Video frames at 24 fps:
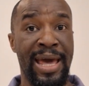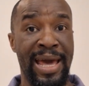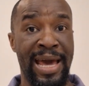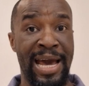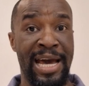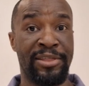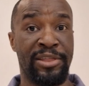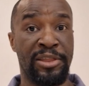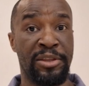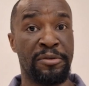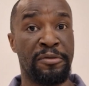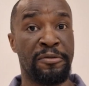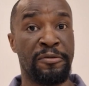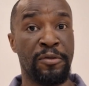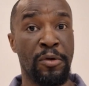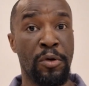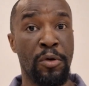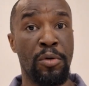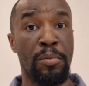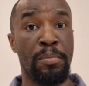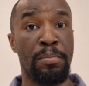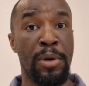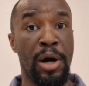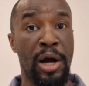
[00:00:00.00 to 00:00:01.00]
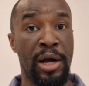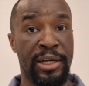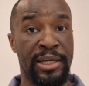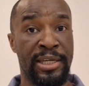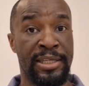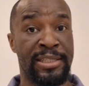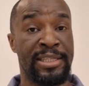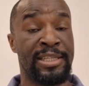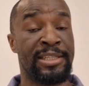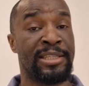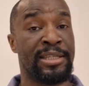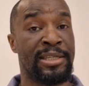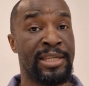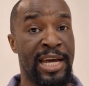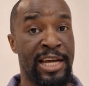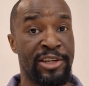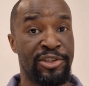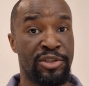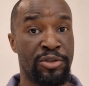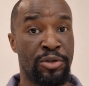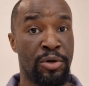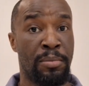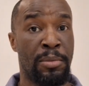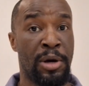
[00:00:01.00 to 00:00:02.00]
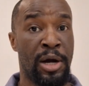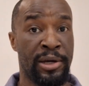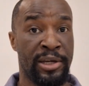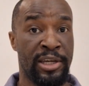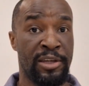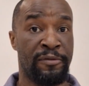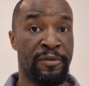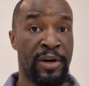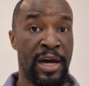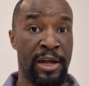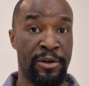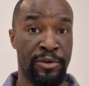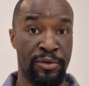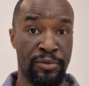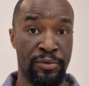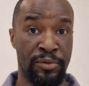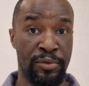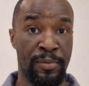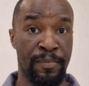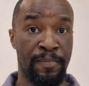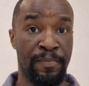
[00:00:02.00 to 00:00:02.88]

at the full market, international market value.